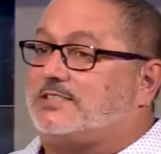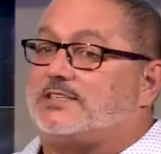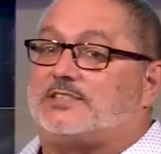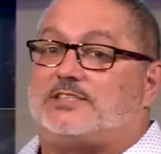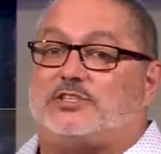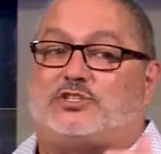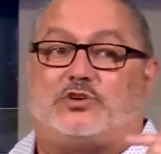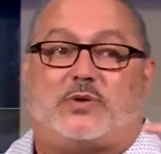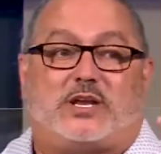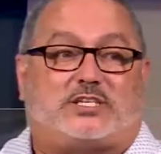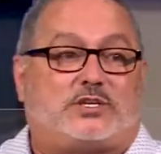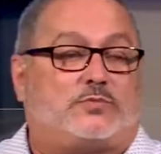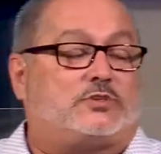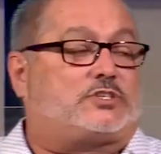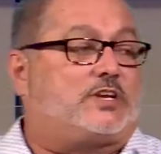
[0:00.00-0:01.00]
the
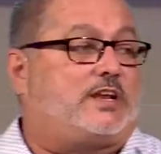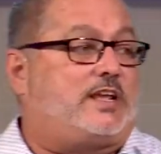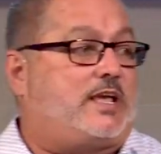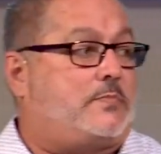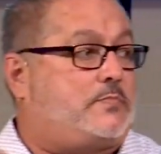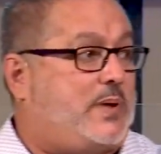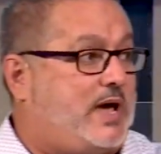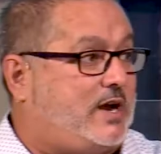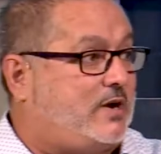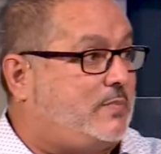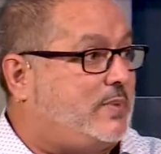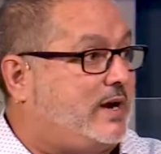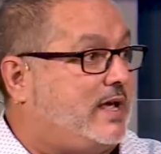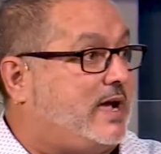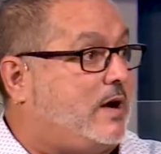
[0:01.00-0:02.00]
situation was going to get better,
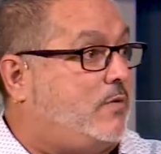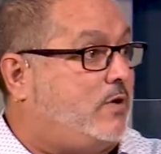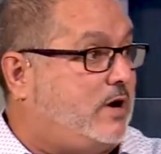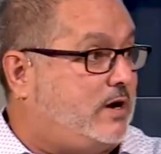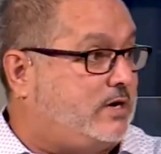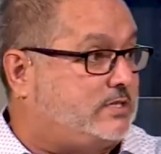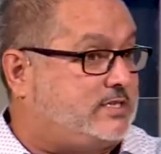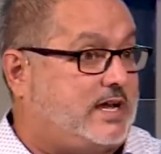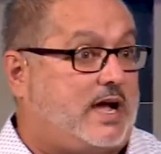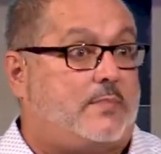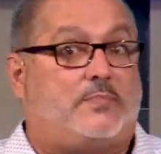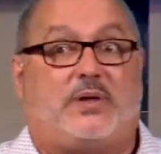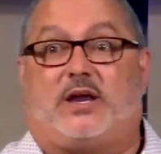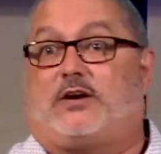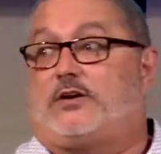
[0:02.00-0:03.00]
but it got worse. It got
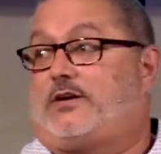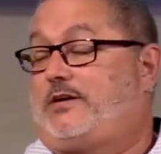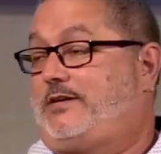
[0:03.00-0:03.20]
bigger.